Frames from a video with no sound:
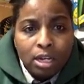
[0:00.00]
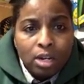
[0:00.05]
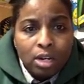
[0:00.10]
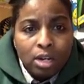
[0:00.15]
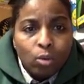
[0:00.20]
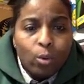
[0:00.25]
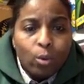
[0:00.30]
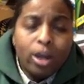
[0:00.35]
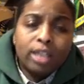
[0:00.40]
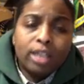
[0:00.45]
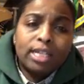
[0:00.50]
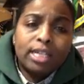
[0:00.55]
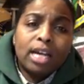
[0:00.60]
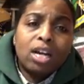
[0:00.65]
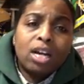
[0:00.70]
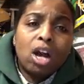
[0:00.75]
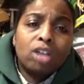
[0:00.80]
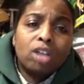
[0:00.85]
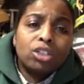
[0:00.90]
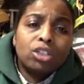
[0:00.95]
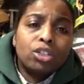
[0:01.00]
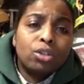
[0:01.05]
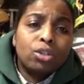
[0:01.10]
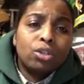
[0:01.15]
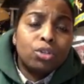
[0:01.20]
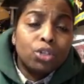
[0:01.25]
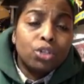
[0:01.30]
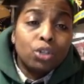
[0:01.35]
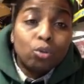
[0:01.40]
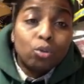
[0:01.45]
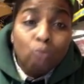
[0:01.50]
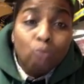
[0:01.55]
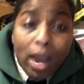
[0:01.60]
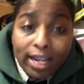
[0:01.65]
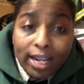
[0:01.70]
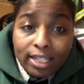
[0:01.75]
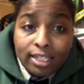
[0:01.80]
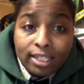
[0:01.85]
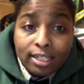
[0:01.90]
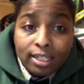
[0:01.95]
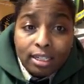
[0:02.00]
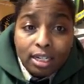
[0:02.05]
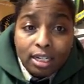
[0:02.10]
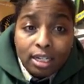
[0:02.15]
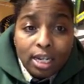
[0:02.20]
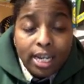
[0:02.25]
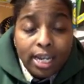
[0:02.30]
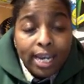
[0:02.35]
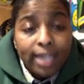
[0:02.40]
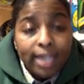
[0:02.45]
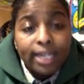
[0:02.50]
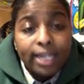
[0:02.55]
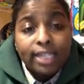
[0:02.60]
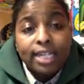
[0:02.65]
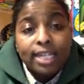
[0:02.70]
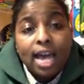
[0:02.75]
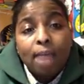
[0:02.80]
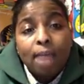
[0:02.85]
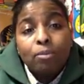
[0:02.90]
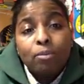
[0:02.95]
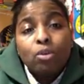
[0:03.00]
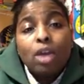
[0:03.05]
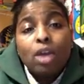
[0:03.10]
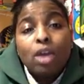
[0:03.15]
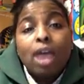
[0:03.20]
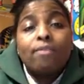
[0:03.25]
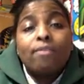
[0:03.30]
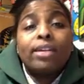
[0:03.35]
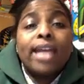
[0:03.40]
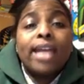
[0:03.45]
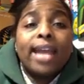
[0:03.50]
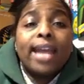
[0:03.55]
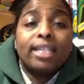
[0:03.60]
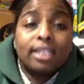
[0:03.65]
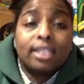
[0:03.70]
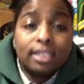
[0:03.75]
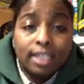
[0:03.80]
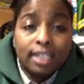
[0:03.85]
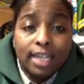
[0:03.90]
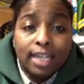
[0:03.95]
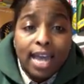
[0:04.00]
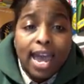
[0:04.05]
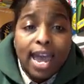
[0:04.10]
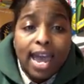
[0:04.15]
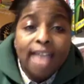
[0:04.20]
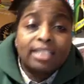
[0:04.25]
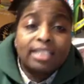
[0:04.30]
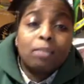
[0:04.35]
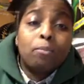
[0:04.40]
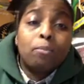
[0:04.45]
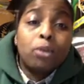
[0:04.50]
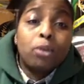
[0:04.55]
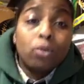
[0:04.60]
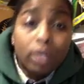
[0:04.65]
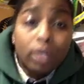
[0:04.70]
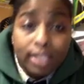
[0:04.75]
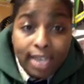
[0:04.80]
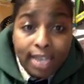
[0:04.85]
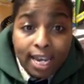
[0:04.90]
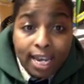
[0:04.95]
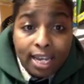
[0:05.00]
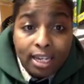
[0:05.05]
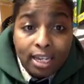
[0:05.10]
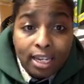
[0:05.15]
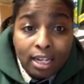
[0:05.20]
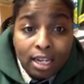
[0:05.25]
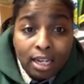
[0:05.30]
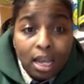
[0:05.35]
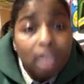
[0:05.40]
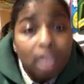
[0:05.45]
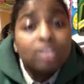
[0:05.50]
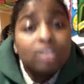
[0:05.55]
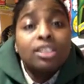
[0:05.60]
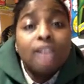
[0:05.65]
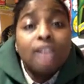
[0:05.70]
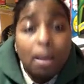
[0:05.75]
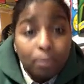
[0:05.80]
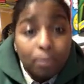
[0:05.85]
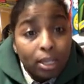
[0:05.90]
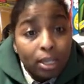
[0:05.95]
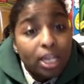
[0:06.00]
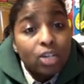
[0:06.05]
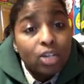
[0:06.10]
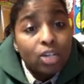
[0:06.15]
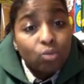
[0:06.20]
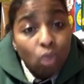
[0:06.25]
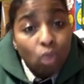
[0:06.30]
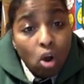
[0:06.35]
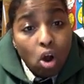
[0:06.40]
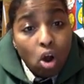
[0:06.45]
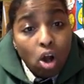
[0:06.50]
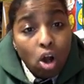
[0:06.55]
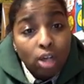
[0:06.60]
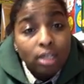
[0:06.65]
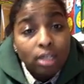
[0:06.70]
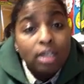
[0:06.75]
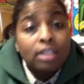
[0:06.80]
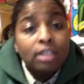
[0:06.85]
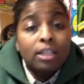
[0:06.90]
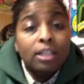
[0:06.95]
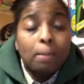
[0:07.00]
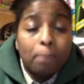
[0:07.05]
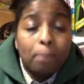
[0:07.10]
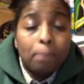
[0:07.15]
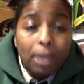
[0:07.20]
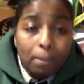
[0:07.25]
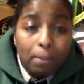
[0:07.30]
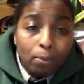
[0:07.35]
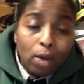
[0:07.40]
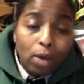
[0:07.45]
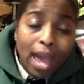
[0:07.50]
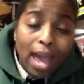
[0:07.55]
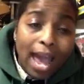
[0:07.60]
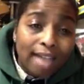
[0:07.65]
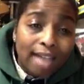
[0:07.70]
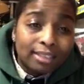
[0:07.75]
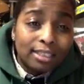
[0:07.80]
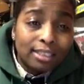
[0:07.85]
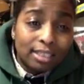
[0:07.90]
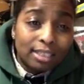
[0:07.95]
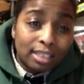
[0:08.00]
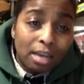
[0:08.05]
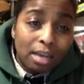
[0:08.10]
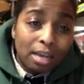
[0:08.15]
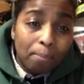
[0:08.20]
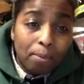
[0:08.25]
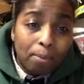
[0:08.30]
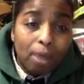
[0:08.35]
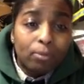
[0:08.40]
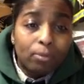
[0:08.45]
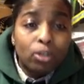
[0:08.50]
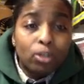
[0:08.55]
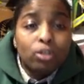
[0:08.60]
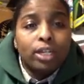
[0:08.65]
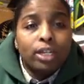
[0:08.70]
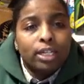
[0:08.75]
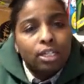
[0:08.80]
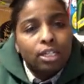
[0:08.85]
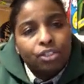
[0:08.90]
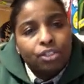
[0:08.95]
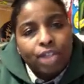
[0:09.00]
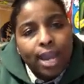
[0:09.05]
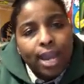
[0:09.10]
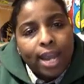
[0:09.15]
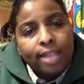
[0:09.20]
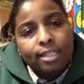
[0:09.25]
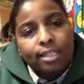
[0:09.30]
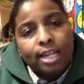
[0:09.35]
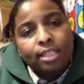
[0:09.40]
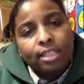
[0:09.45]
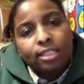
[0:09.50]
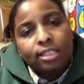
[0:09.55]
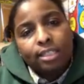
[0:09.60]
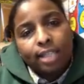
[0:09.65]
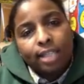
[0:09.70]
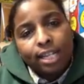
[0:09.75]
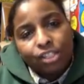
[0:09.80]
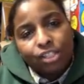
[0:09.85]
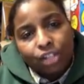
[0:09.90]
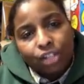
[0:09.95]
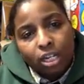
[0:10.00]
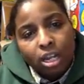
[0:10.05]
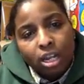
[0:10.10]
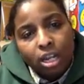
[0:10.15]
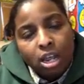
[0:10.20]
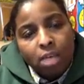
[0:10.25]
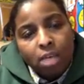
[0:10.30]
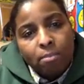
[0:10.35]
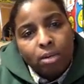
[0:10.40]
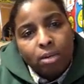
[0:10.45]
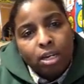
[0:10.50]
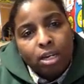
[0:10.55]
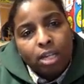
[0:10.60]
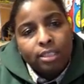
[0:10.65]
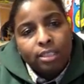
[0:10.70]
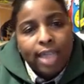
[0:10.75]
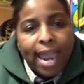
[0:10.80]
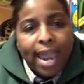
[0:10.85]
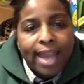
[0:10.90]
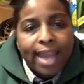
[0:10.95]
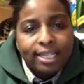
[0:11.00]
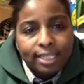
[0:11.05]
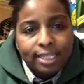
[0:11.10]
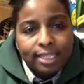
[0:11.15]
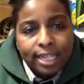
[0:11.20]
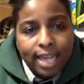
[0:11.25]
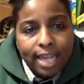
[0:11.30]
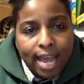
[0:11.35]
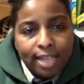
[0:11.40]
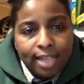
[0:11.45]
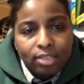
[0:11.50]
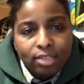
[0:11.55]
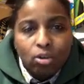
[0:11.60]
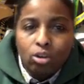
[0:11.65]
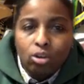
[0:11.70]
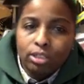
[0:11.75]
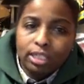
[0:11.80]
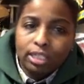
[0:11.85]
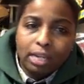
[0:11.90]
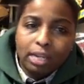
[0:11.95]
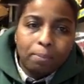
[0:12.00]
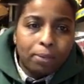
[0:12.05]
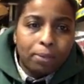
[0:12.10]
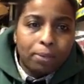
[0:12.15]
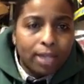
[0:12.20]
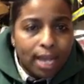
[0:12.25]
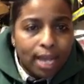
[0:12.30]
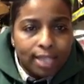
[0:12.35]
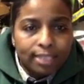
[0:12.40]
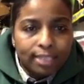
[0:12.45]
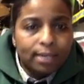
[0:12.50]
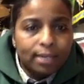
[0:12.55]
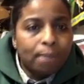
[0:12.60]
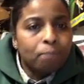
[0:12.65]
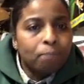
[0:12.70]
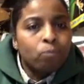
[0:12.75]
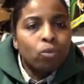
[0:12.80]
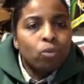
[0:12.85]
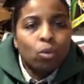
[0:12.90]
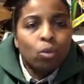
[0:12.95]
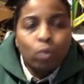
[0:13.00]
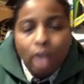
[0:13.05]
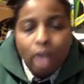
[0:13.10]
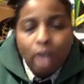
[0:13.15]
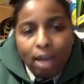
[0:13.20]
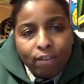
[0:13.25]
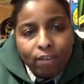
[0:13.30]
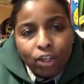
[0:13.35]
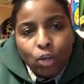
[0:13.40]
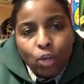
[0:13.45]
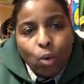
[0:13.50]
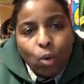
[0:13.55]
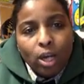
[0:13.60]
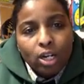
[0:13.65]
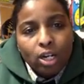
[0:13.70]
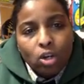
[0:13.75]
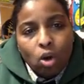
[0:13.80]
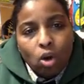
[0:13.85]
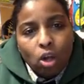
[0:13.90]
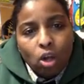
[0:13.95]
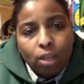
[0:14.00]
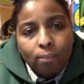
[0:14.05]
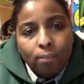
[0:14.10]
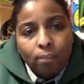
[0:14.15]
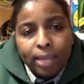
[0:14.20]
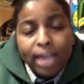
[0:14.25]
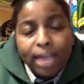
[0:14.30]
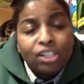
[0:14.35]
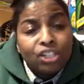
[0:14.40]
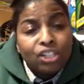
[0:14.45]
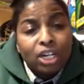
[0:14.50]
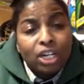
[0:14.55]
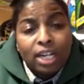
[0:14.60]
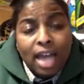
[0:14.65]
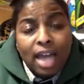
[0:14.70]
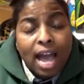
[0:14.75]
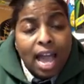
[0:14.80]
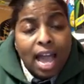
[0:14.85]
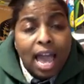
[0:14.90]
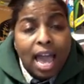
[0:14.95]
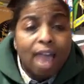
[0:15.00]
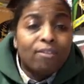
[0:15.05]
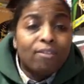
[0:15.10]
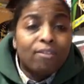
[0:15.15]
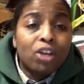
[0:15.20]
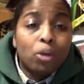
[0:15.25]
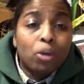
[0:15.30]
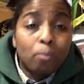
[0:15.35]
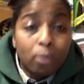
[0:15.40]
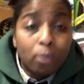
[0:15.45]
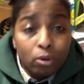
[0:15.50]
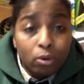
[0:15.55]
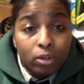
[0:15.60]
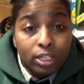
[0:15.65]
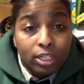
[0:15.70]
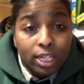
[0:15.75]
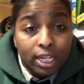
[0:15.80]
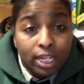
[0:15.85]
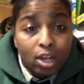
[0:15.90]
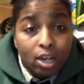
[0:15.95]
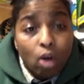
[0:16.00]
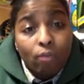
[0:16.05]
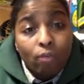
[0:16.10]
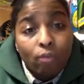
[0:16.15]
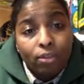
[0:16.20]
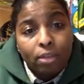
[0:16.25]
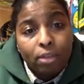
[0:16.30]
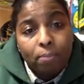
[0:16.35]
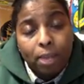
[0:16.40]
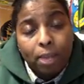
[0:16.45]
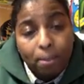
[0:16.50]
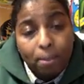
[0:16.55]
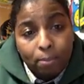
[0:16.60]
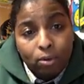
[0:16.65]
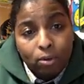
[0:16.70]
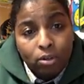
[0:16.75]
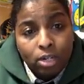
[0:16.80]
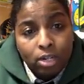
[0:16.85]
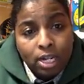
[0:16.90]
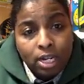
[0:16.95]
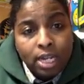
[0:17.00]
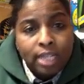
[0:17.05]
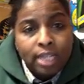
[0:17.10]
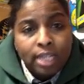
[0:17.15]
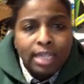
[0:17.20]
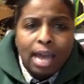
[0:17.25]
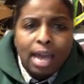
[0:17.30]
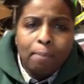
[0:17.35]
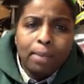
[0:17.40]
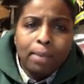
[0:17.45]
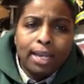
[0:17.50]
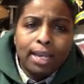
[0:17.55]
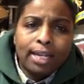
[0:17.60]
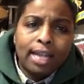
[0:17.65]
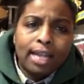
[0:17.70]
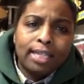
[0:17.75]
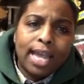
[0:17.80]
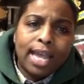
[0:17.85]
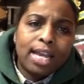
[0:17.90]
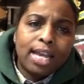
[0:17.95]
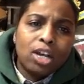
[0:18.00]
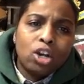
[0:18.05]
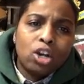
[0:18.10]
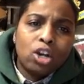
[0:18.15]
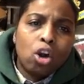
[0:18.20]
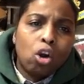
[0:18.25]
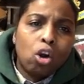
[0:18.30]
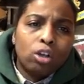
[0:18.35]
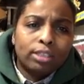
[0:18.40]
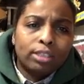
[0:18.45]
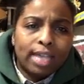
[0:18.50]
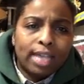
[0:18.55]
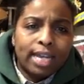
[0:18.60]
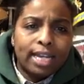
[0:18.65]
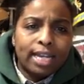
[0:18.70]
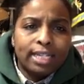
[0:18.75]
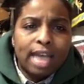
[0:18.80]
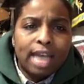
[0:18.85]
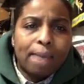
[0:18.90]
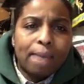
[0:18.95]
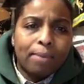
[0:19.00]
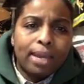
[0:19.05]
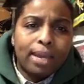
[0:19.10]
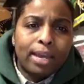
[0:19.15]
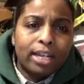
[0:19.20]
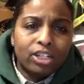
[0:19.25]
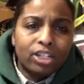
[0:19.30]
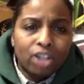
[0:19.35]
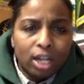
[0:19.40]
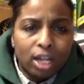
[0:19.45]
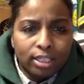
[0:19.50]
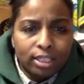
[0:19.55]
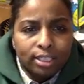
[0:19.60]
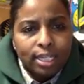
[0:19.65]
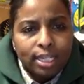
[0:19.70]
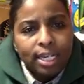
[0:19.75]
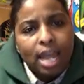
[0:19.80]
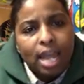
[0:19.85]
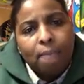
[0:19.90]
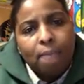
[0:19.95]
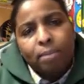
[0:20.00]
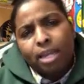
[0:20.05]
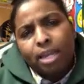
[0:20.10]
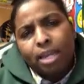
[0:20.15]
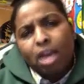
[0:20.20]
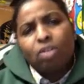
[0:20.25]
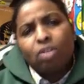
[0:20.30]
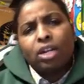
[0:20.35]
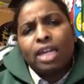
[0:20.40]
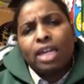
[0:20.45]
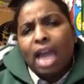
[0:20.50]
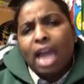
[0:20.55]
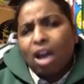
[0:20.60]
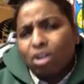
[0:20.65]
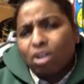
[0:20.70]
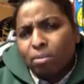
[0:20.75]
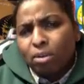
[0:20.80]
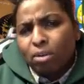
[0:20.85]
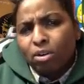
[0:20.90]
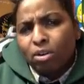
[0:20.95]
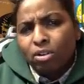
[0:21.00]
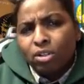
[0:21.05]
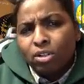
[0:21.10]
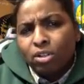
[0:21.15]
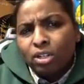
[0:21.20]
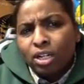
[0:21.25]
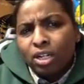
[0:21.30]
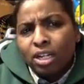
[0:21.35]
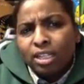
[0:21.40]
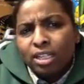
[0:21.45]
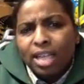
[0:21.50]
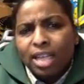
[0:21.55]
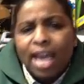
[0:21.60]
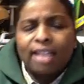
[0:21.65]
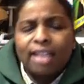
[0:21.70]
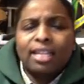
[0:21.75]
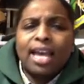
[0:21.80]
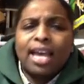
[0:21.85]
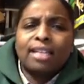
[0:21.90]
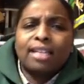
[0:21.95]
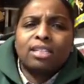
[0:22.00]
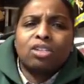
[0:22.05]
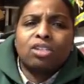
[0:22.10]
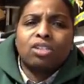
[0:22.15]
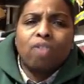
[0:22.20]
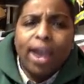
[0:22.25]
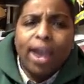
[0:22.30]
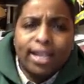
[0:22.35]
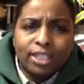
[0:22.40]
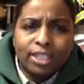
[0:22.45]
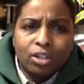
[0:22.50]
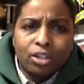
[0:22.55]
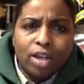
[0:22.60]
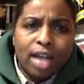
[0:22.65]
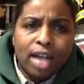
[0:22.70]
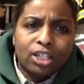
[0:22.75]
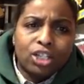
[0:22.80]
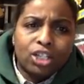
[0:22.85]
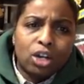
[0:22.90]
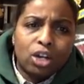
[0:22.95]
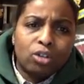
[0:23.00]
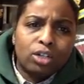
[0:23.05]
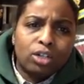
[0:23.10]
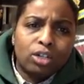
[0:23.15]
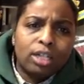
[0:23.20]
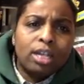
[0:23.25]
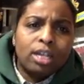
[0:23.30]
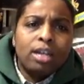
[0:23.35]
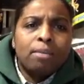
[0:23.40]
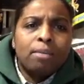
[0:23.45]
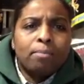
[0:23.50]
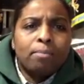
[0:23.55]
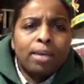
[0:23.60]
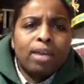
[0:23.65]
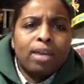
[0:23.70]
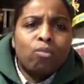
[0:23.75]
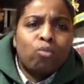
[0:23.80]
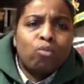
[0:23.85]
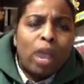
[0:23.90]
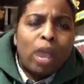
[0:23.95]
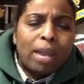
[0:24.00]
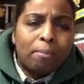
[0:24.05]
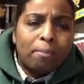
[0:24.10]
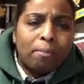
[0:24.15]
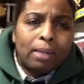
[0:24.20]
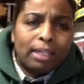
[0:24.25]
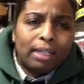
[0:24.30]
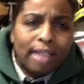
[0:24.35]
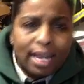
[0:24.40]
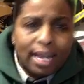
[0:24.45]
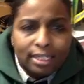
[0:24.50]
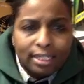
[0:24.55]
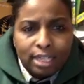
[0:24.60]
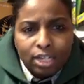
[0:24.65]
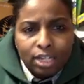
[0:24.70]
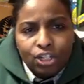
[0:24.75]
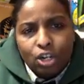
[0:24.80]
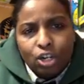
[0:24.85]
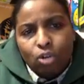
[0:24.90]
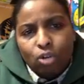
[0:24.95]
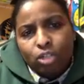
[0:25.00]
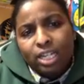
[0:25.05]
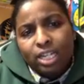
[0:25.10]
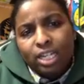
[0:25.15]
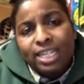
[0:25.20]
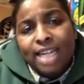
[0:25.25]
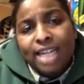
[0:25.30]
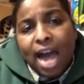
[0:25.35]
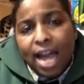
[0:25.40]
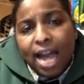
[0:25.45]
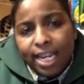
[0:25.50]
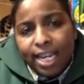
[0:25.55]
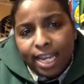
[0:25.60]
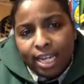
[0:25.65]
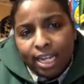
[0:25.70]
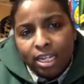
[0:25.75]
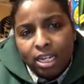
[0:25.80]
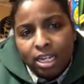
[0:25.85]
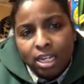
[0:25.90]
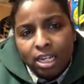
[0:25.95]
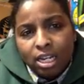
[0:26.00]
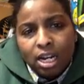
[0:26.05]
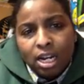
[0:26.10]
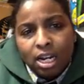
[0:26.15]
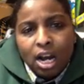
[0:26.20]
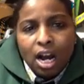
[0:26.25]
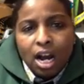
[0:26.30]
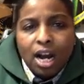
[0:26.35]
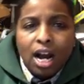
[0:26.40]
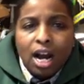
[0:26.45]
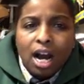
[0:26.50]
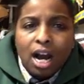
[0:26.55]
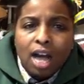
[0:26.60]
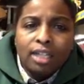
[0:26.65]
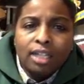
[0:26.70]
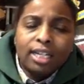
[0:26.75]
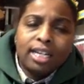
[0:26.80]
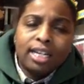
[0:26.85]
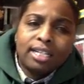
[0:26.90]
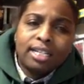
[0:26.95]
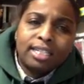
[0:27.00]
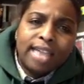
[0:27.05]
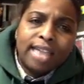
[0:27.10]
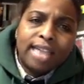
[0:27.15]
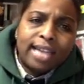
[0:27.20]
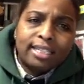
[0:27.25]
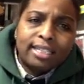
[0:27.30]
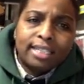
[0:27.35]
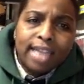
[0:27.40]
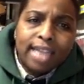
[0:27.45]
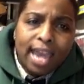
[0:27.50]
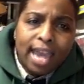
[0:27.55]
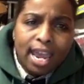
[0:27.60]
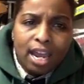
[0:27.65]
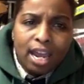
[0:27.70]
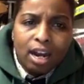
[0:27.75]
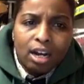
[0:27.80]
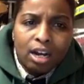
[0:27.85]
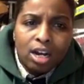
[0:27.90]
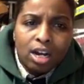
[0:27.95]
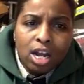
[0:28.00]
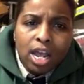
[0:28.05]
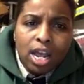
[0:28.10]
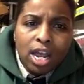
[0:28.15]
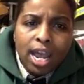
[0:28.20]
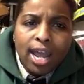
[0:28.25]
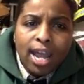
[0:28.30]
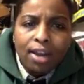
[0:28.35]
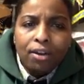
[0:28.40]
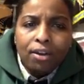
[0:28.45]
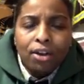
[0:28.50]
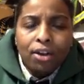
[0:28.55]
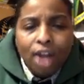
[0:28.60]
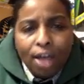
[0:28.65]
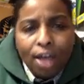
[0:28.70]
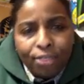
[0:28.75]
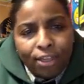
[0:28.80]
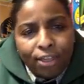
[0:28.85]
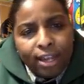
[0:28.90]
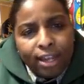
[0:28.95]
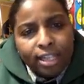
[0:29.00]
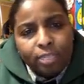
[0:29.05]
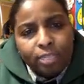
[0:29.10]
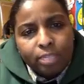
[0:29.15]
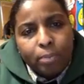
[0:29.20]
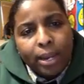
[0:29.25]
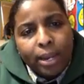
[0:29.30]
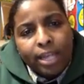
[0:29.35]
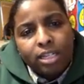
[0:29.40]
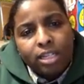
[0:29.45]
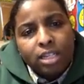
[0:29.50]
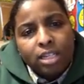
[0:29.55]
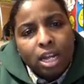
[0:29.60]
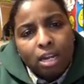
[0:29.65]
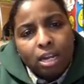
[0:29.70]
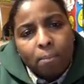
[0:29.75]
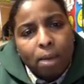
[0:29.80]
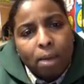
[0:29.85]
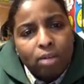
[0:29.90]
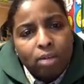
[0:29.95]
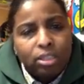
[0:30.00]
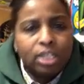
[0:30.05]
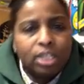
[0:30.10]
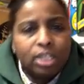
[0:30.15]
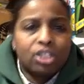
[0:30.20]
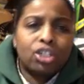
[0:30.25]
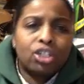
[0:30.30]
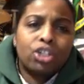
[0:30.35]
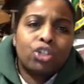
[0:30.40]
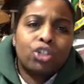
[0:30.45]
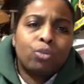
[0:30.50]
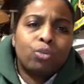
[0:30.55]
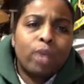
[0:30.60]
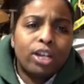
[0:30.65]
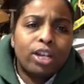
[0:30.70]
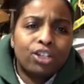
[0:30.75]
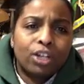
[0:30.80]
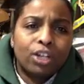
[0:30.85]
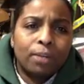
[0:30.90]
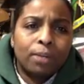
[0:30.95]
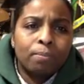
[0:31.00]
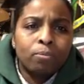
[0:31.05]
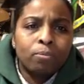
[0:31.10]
Where's our constitutional rights? Anytime you have an agency that has immunity, something is wrong. The people has to step up. You need to change legislation because ACS or CPS, whatever you want to call them, they should not have immunity over the people. That means that they can cause any type of injustice and not be held accountable. That's crazy. You got children being raped, molested, children dying under the state's care, and nothing is being done about this situation.